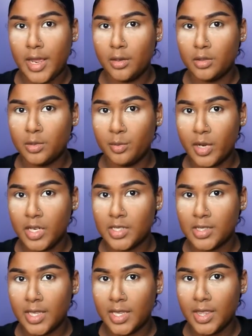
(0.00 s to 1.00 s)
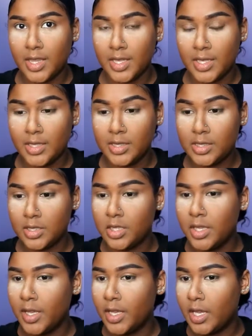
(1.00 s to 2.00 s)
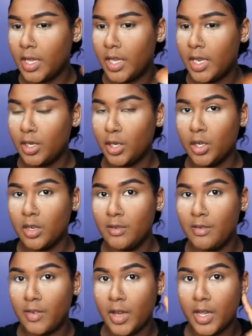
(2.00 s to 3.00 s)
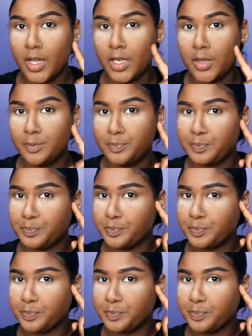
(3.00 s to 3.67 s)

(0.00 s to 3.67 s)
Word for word: angled brush like this. And you're gonna find,